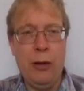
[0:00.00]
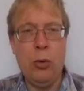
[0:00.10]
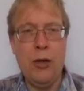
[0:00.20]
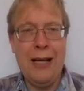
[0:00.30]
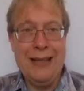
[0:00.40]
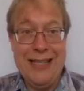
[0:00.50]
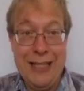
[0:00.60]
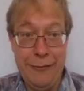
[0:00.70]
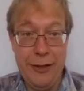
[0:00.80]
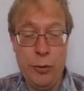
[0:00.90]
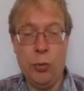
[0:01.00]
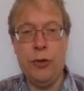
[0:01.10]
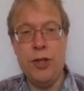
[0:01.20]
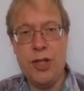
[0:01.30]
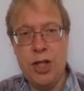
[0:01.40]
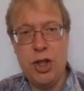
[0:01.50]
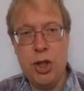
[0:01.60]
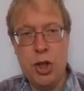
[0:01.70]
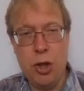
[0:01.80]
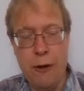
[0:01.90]
looking at the individual
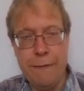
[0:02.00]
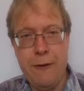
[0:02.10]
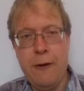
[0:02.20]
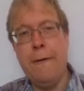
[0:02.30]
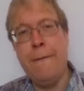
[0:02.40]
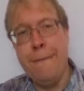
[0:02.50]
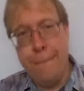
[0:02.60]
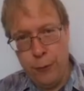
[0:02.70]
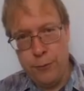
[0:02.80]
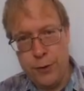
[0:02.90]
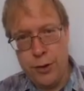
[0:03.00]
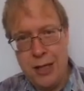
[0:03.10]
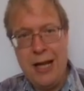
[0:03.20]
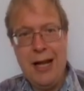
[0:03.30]
decisions of firms.